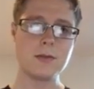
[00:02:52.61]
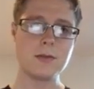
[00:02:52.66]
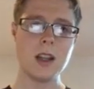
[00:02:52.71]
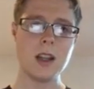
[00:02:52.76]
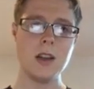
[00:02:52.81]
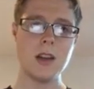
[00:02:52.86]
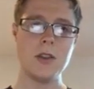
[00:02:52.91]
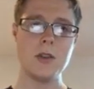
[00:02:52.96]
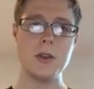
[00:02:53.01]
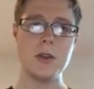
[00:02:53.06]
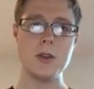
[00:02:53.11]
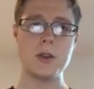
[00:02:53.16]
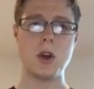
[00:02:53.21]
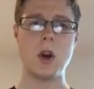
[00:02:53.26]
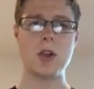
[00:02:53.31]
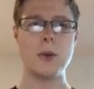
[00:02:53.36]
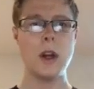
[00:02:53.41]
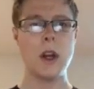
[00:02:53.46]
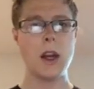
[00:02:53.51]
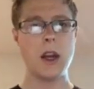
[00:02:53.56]
There's
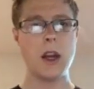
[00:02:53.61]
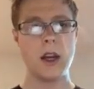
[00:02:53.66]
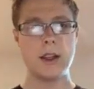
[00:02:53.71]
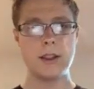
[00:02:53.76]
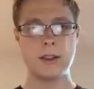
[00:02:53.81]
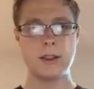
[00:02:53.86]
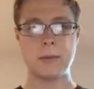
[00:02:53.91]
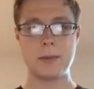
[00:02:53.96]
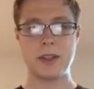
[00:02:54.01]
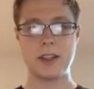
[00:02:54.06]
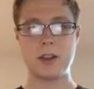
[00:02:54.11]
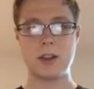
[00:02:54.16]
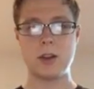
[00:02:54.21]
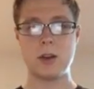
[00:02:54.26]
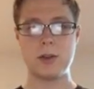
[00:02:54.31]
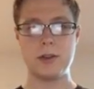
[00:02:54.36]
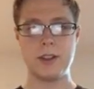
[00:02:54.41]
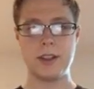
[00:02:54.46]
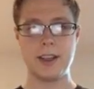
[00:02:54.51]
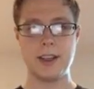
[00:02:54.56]
also something
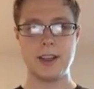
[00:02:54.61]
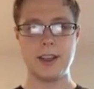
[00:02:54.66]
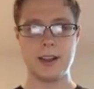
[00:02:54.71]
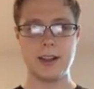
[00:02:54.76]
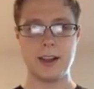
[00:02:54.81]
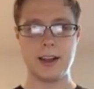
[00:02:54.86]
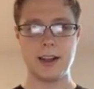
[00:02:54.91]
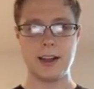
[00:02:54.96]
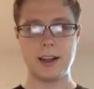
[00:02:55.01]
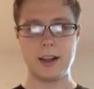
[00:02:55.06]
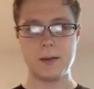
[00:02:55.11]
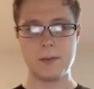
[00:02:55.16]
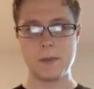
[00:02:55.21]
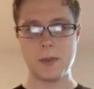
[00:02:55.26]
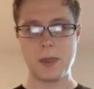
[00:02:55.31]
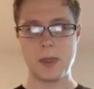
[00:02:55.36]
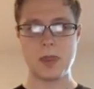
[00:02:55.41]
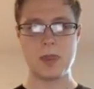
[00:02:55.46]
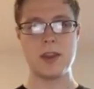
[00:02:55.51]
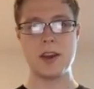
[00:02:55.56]
called the
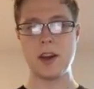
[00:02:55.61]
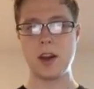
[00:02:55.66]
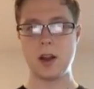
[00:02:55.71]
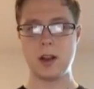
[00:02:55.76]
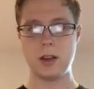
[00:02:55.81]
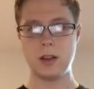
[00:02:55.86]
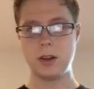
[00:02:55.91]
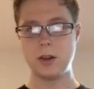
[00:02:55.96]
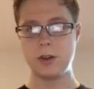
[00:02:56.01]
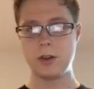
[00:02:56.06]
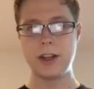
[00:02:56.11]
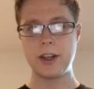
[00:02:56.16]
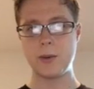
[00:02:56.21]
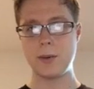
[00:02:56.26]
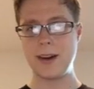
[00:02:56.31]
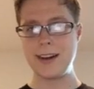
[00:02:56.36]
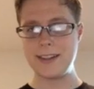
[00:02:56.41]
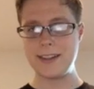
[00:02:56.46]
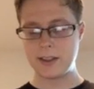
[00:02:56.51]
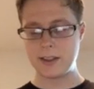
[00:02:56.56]
learning
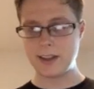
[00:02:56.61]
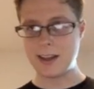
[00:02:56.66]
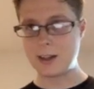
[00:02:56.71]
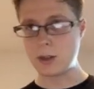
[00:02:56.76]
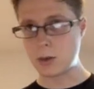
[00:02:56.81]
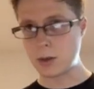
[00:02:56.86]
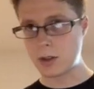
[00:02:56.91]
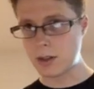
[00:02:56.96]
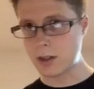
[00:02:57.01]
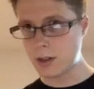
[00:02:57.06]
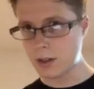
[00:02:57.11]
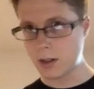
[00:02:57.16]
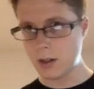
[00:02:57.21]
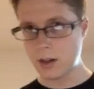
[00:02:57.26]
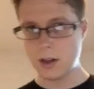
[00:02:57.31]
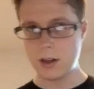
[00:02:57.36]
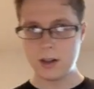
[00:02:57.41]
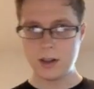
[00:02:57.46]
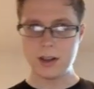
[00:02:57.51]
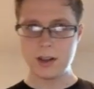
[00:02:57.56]
rate scheduler.
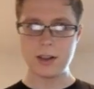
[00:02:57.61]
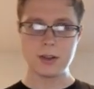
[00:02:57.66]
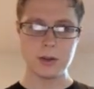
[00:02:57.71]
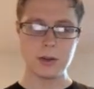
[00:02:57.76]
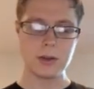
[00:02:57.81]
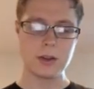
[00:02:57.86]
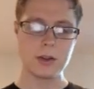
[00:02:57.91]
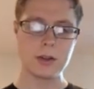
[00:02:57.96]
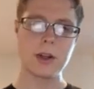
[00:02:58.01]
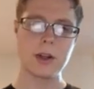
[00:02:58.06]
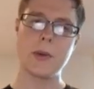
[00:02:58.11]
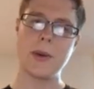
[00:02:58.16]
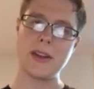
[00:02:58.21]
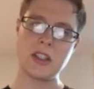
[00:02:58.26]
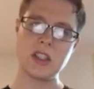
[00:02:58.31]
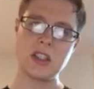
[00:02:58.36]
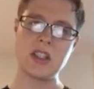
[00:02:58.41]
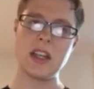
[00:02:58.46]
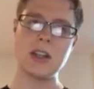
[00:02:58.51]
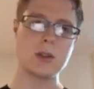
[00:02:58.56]
So the learning rate
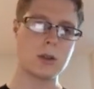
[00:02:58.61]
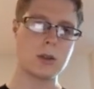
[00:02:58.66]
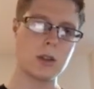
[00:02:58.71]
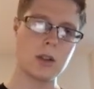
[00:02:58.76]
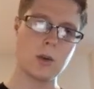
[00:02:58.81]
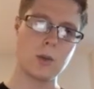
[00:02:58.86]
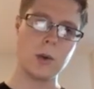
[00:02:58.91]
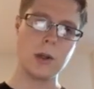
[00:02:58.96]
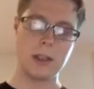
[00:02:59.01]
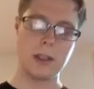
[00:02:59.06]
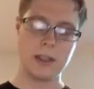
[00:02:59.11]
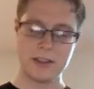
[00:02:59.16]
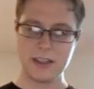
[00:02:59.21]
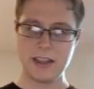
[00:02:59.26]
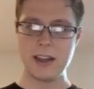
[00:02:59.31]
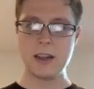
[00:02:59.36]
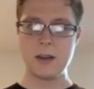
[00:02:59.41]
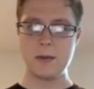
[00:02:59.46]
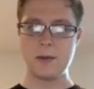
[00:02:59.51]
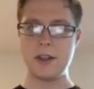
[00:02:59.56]
scheduler will, at
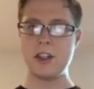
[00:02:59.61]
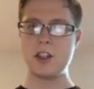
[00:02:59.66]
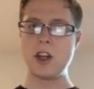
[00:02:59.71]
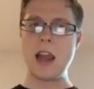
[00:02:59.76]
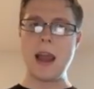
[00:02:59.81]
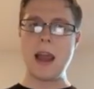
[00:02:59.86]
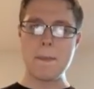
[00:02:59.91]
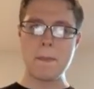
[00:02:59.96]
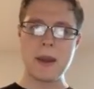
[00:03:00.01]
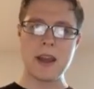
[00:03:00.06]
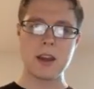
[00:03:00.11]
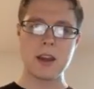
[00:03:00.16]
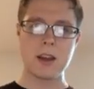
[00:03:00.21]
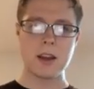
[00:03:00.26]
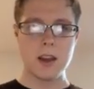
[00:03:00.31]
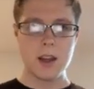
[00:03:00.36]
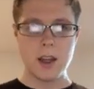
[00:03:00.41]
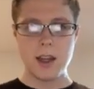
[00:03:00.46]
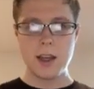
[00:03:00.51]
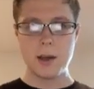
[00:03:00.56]
the end of each epoch,
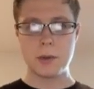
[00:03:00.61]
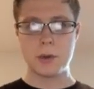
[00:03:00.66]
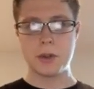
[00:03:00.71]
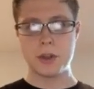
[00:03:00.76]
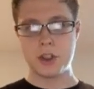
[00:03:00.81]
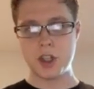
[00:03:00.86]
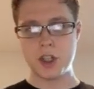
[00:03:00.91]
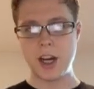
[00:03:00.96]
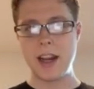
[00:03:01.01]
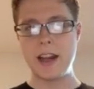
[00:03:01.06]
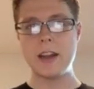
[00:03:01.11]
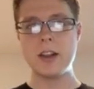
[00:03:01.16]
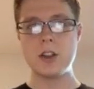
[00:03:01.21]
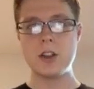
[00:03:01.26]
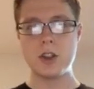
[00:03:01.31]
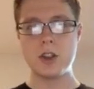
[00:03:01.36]
it will change